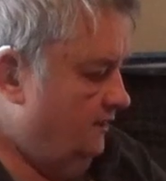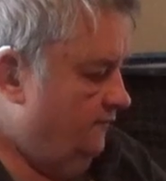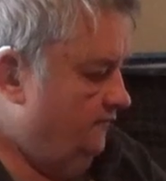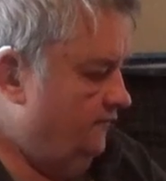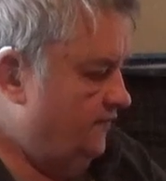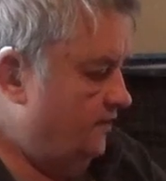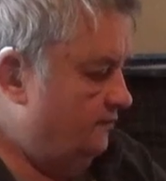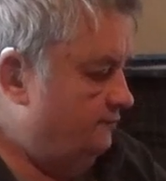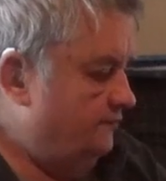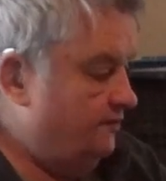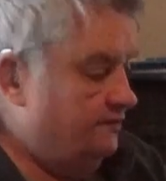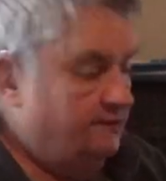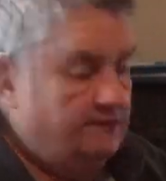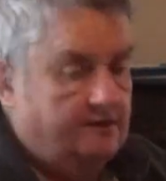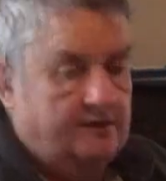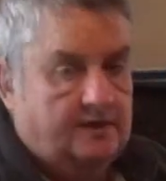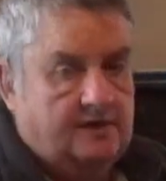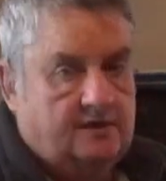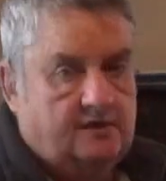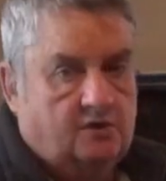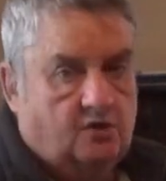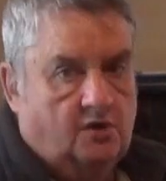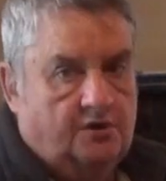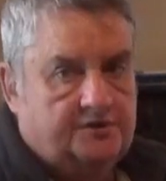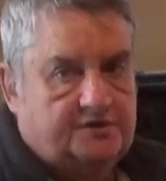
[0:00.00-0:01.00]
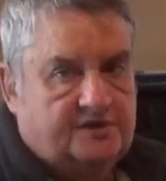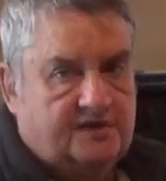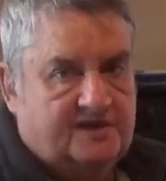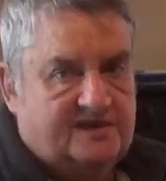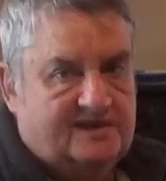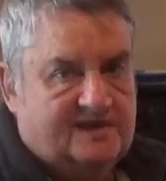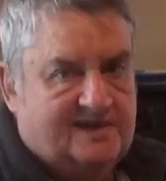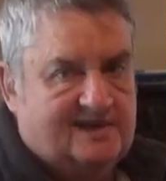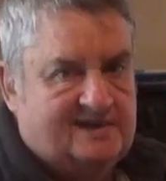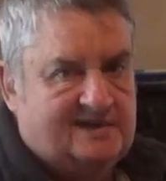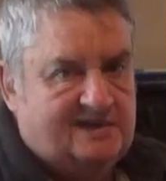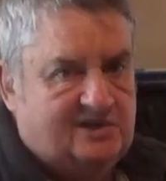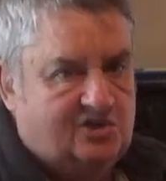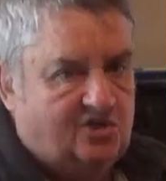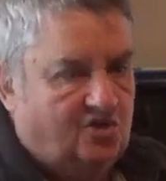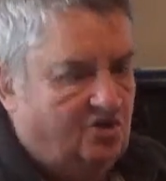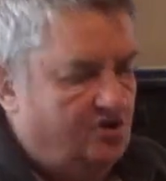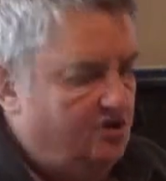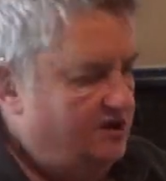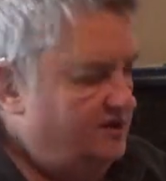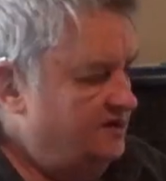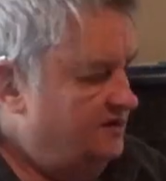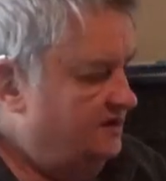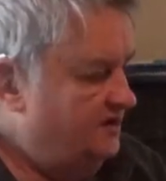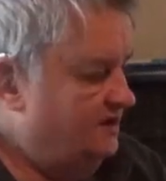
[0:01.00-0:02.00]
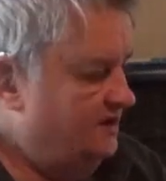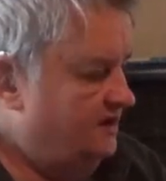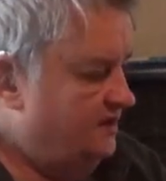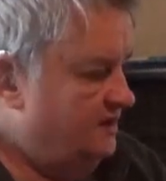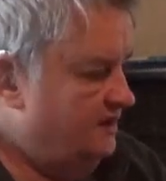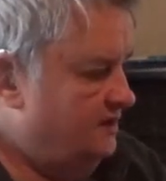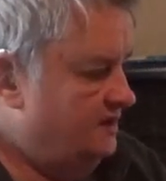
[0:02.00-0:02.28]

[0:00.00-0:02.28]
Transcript: February 1989,